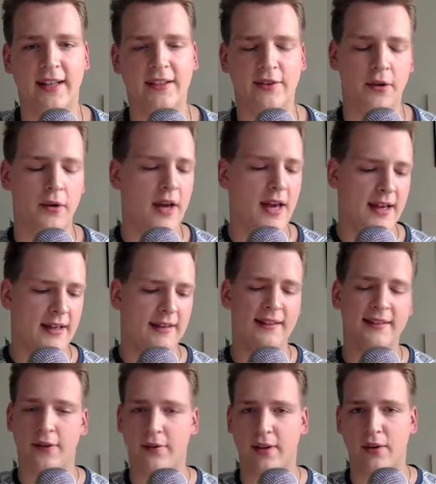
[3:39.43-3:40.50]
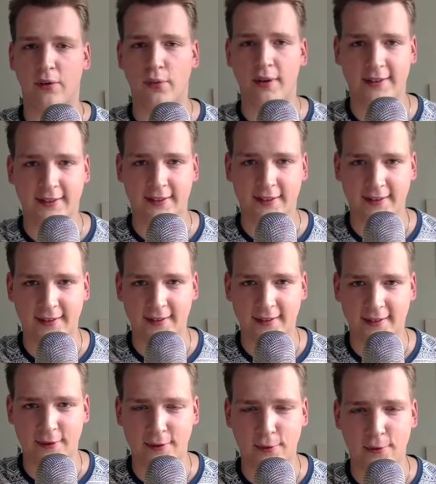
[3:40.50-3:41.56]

And so these are the reasons